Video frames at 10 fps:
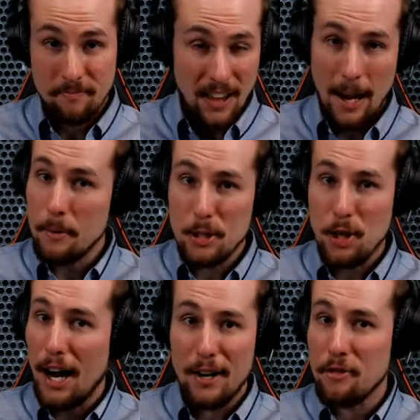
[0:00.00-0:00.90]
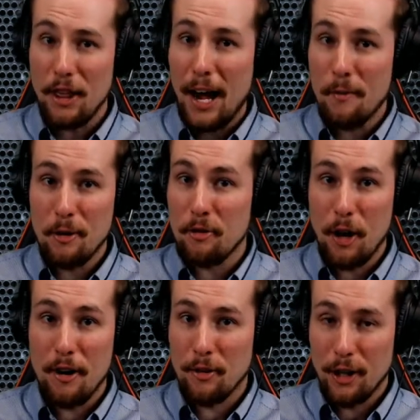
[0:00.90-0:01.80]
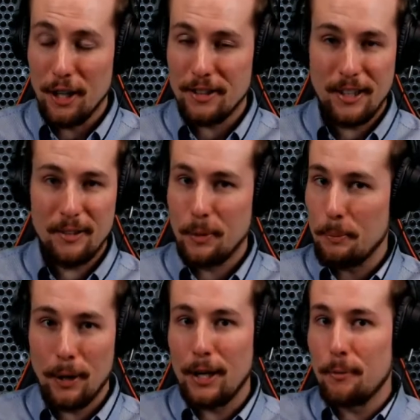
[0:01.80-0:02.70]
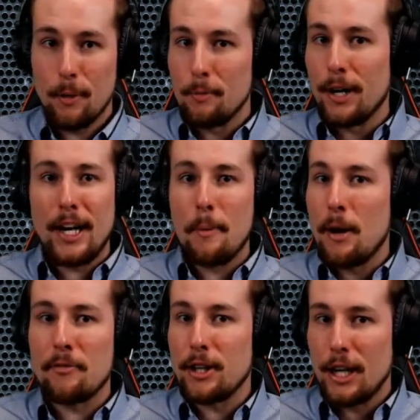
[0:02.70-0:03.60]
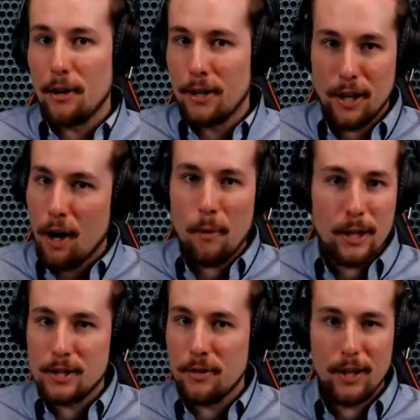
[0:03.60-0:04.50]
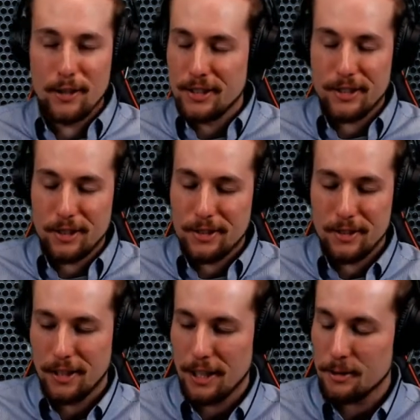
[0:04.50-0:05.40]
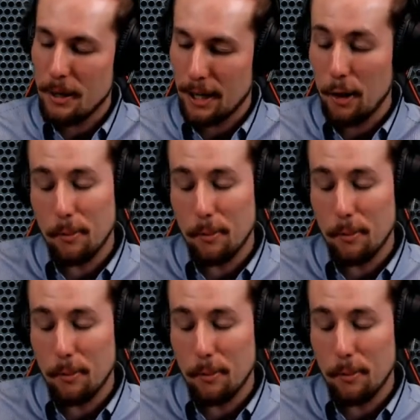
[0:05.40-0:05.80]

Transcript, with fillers: I've been trying for that one forever, and it, it, we put it, we bring it up every year, and it always fails. It just gets my goat.